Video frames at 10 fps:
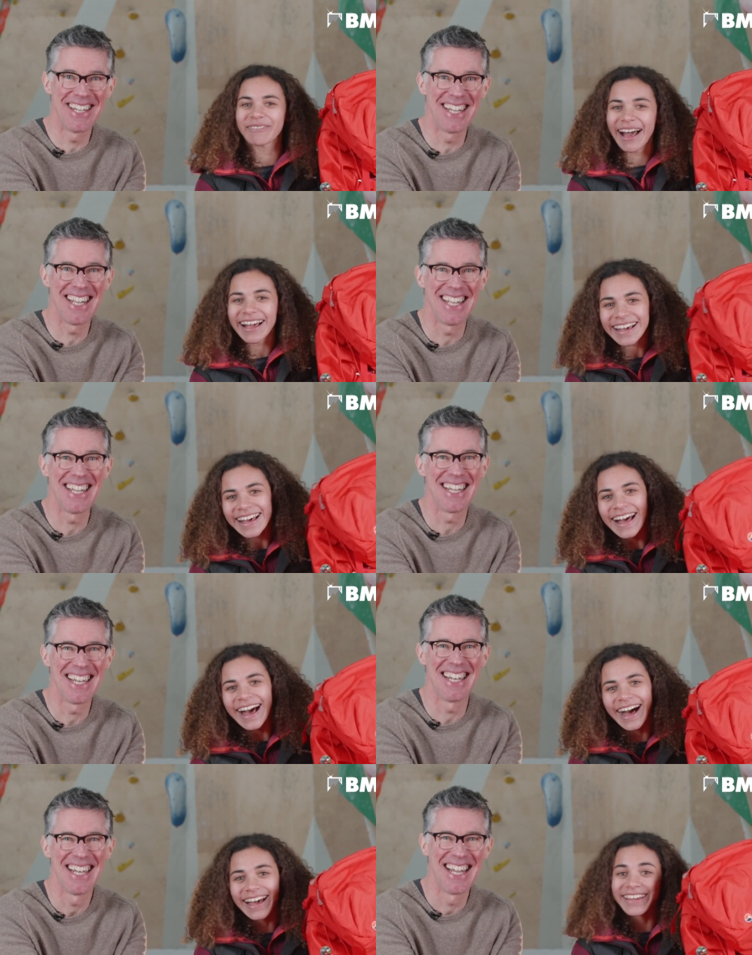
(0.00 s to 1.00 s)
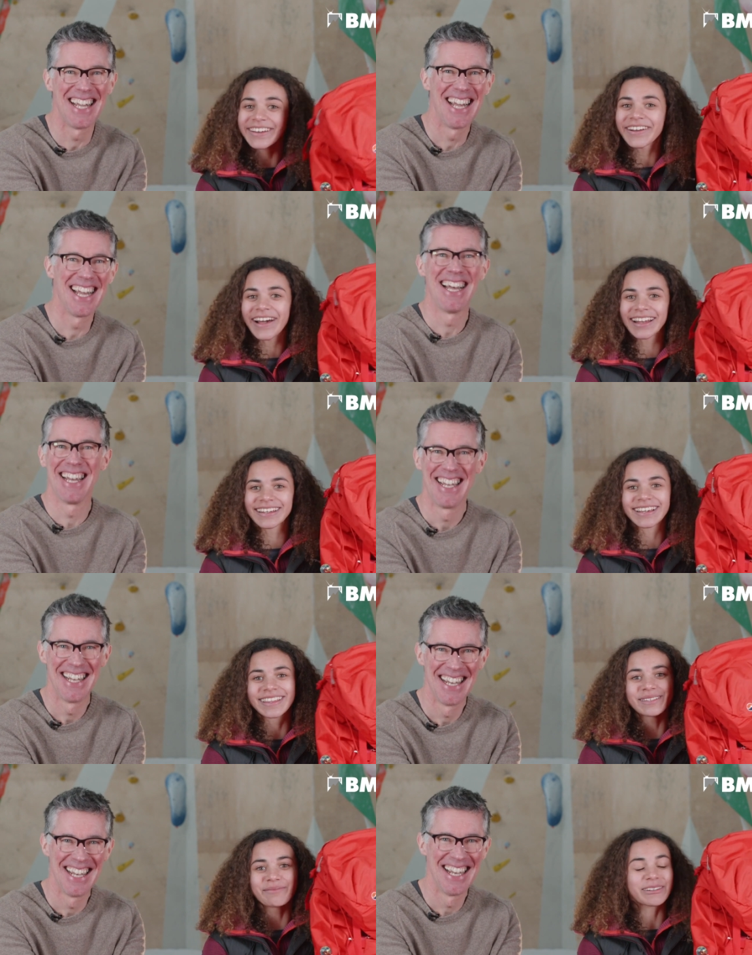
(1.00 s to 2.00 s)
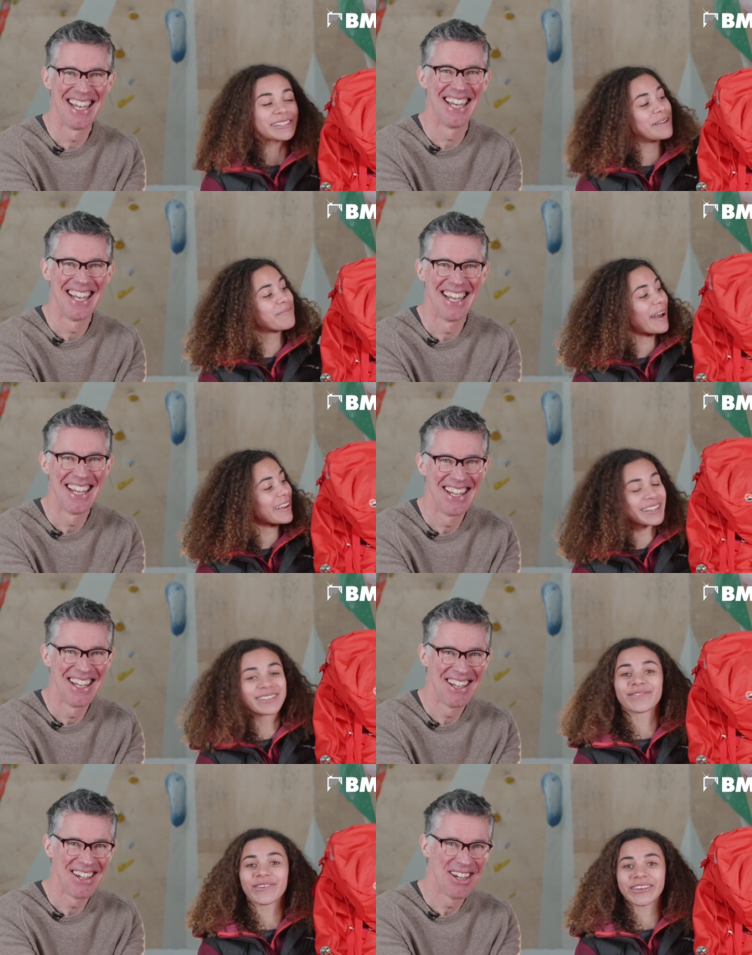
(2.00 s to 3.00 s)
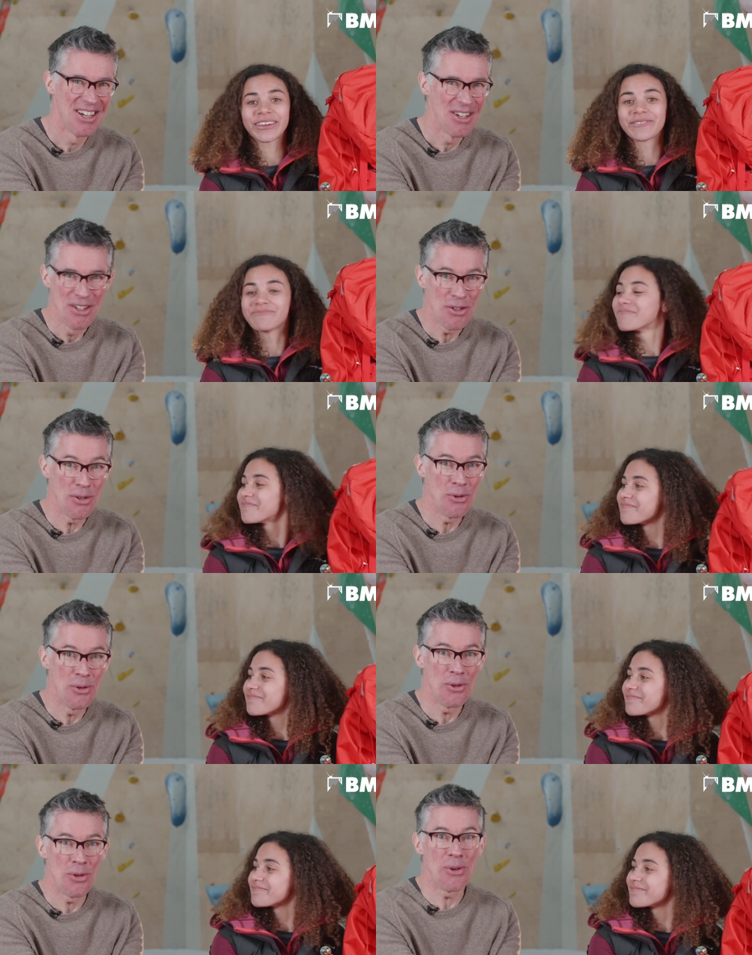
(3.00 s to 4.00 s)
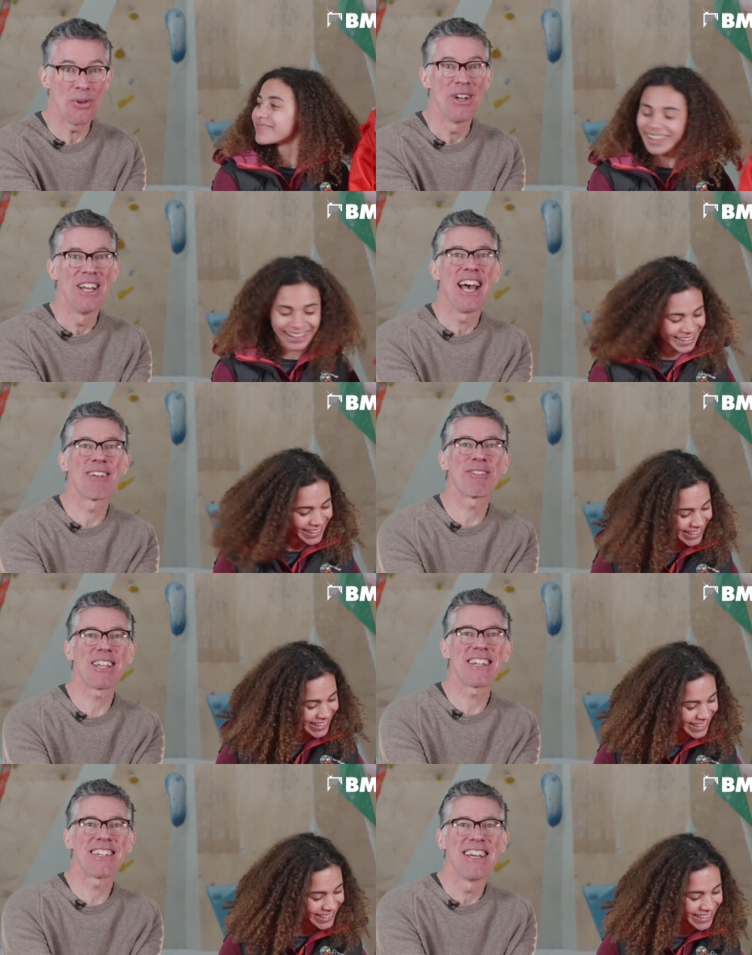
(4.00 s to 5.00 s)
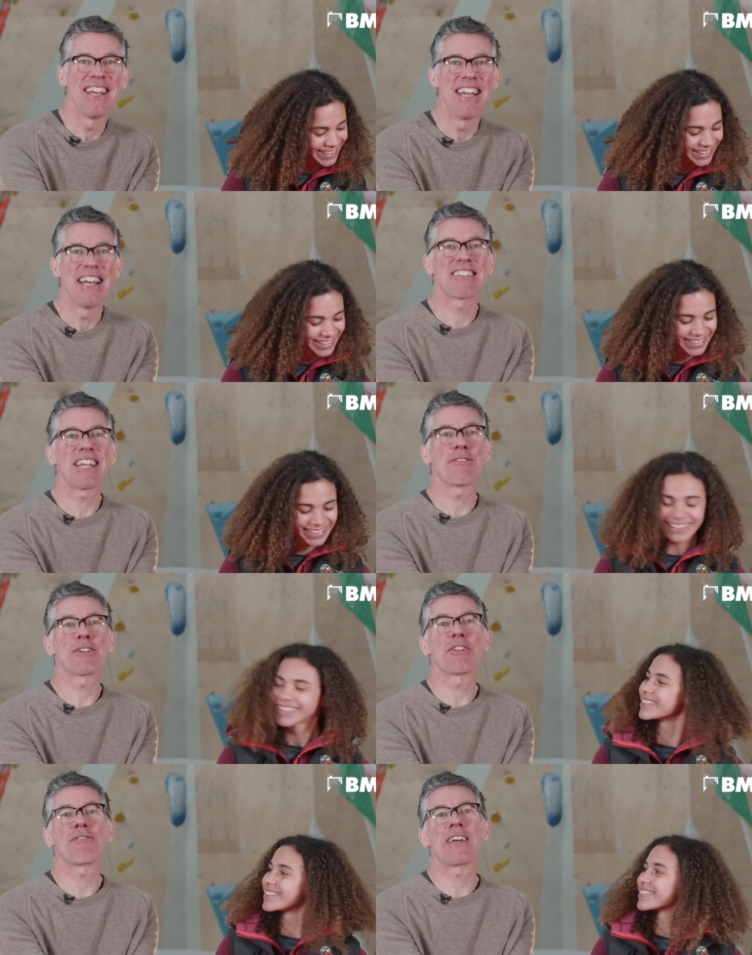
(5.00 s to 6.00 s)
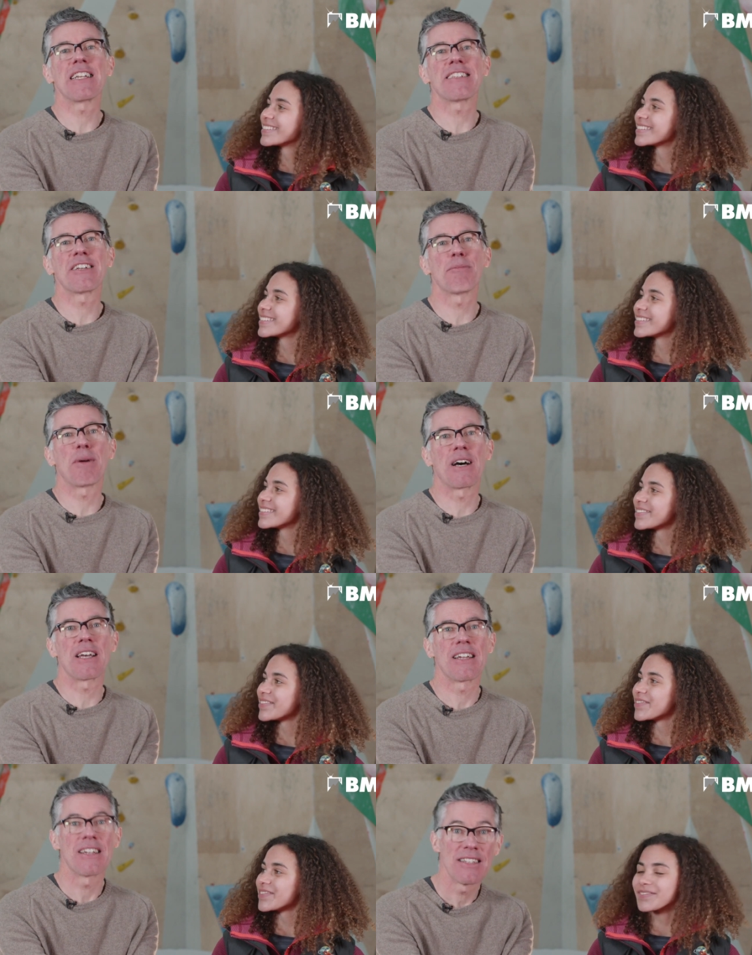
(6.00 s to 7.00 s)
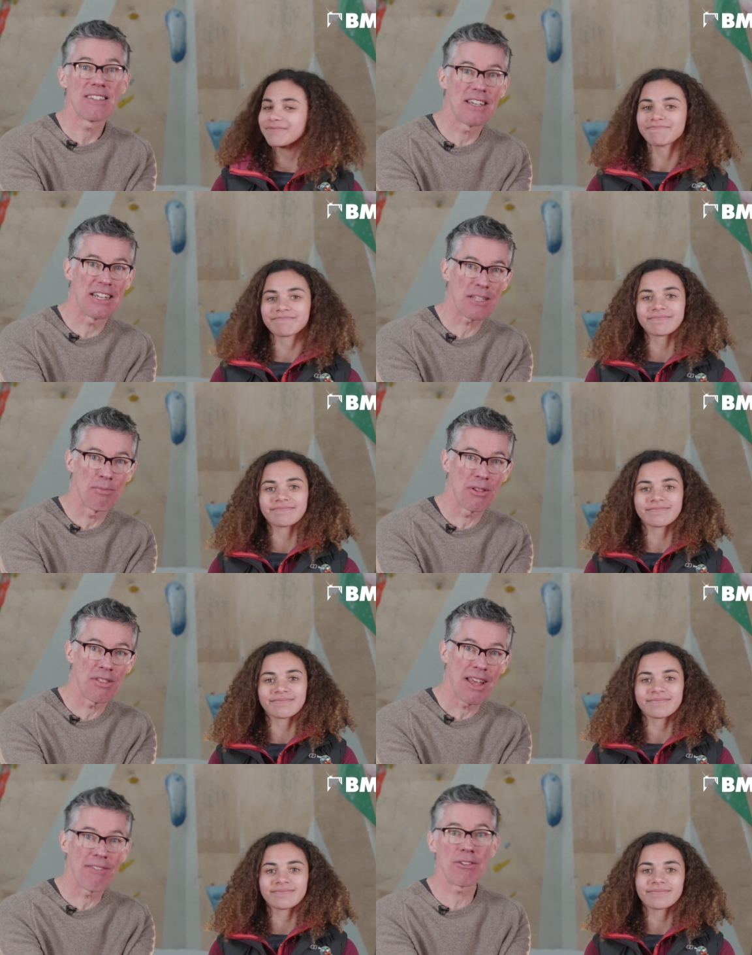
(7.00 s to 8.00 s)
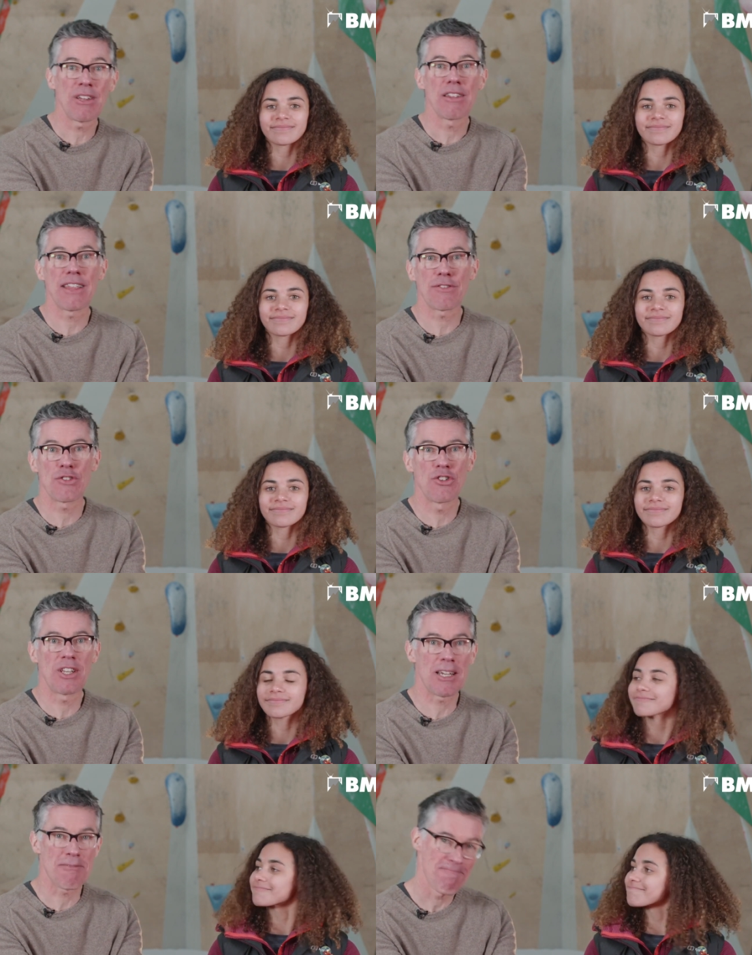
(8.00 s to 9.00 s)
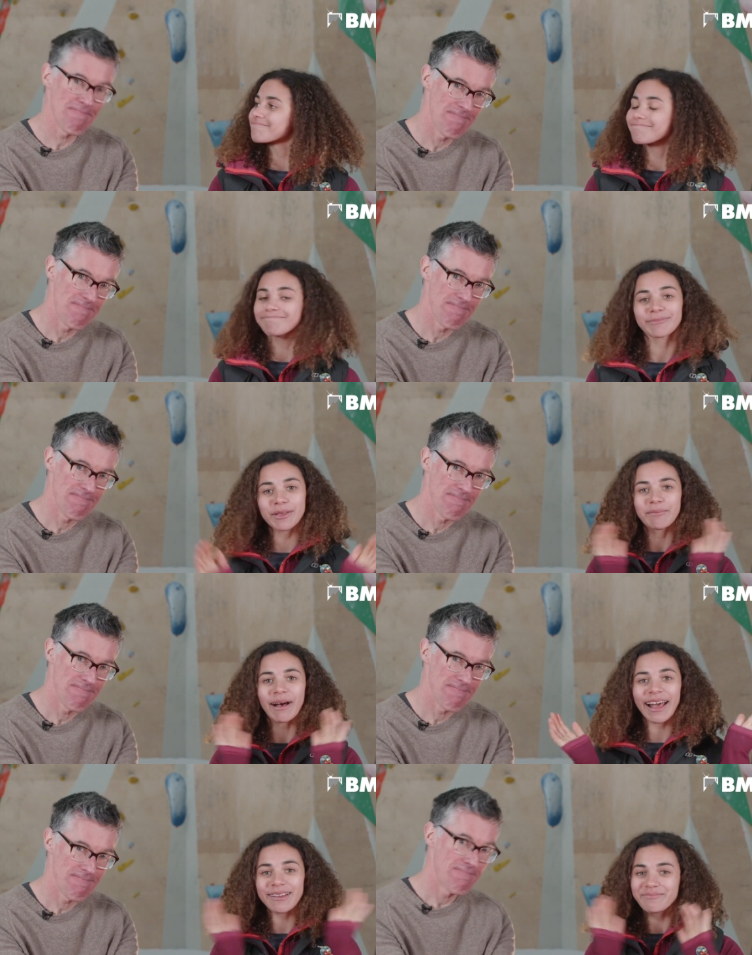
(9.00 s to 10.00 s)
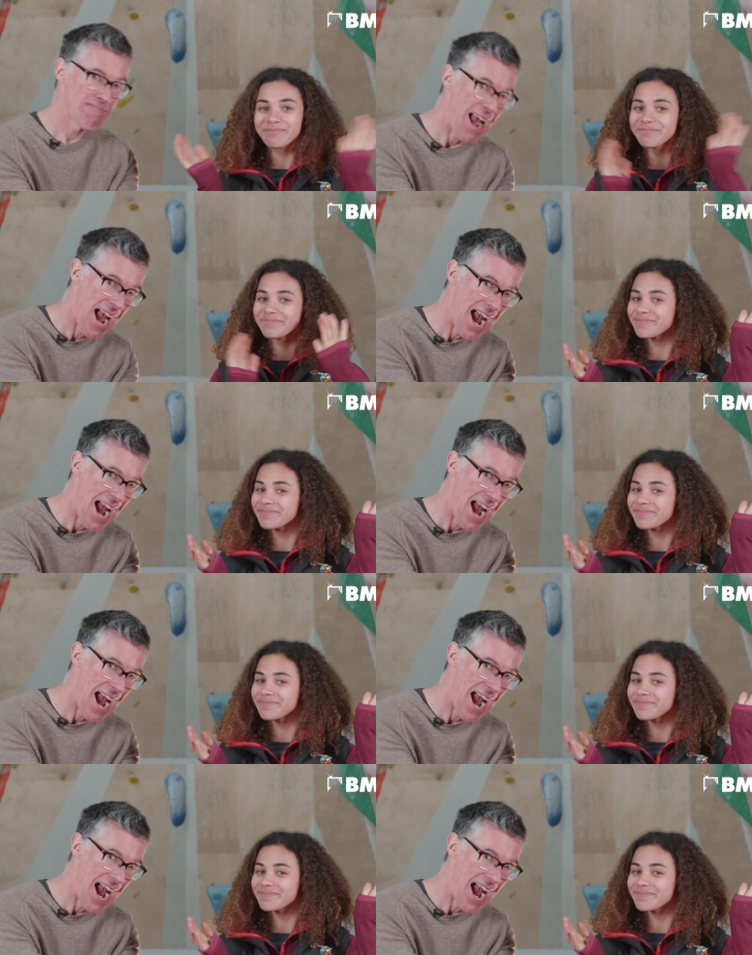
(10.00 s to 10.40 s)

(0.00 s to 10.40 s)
Speaker 1: feedback. Uh, here you go Andy, this montane pack is for you.
Speaker 2: And with that, it's time for us to finally say goodbye. See you next month everyone and thanks for tuning in.
Speaker 1: Bye.